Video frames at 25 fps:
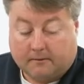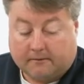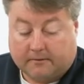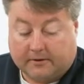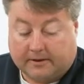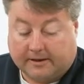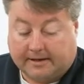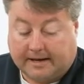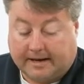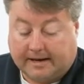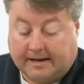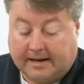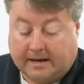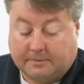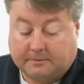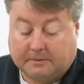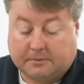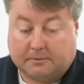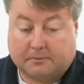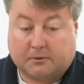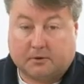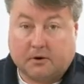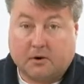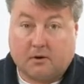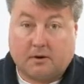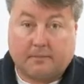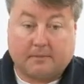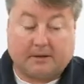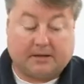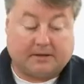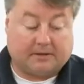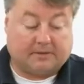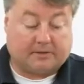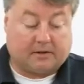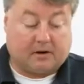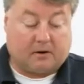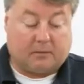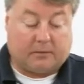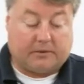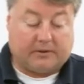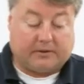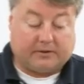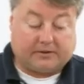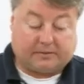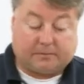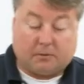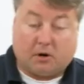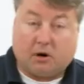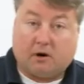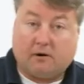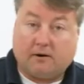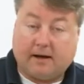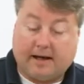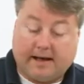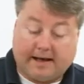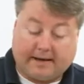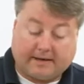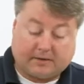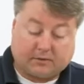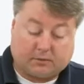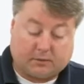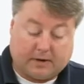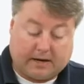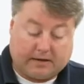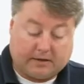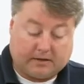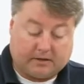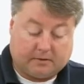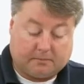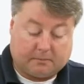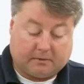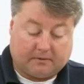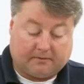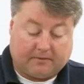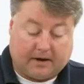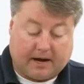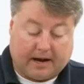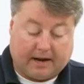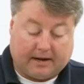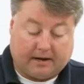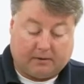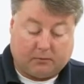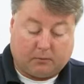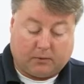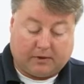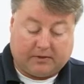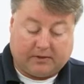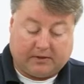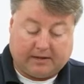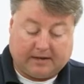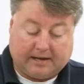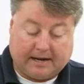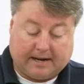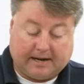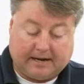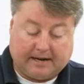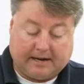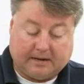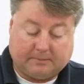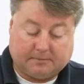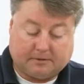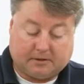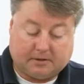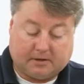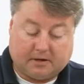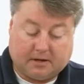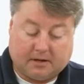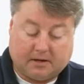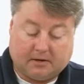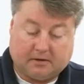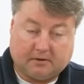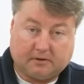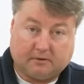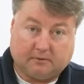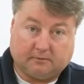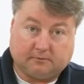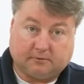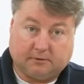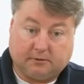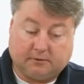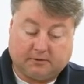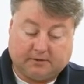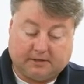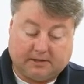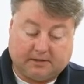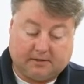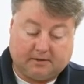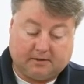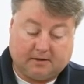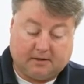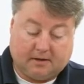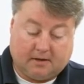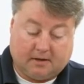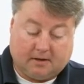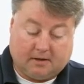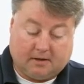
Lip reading: For the Data Enabler Pro, I'm going to start with a small hex wrench provided with the Data Enabler to loosen